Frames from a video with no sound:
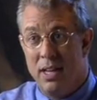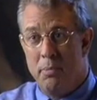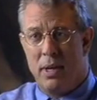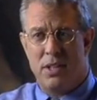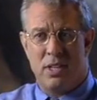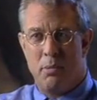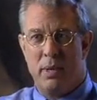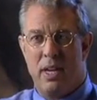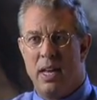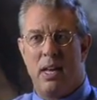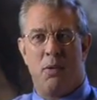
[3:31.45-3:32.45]
Because in the
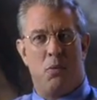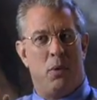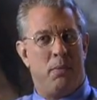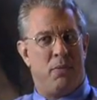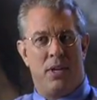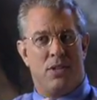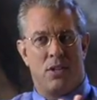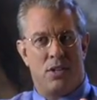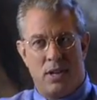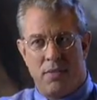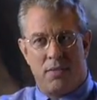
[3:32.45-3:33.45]
beginning, when things are
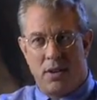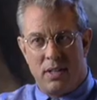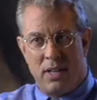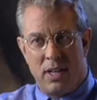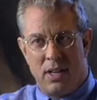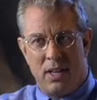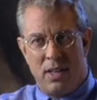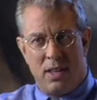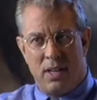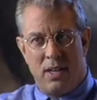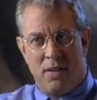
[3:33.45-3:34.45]
different,
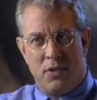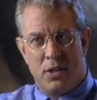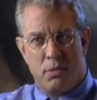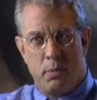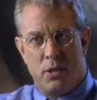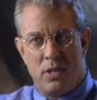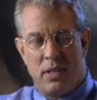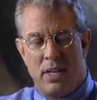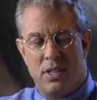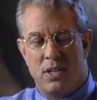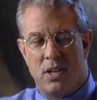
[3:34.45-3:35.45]
if you're exposed to
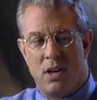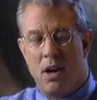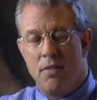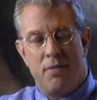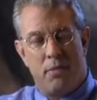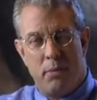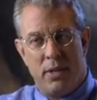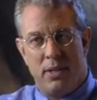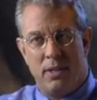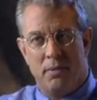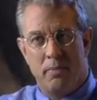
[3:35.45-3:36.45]
things that are
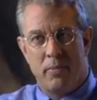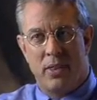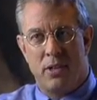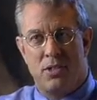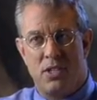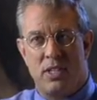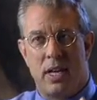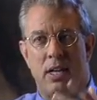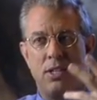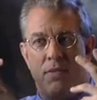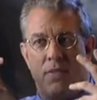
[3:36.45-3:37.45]
unfamiliar, there's this
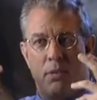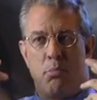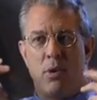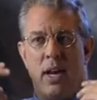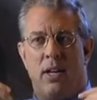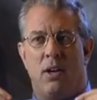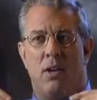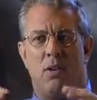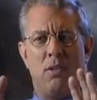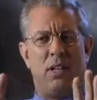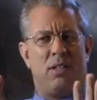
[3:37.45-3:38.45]
tendency for the brain to go,
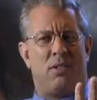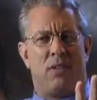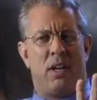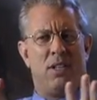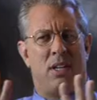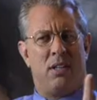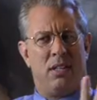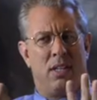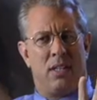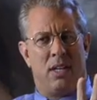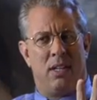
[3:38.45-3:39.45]
oh, that's strange, I don't
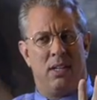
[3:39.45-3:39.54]
like that.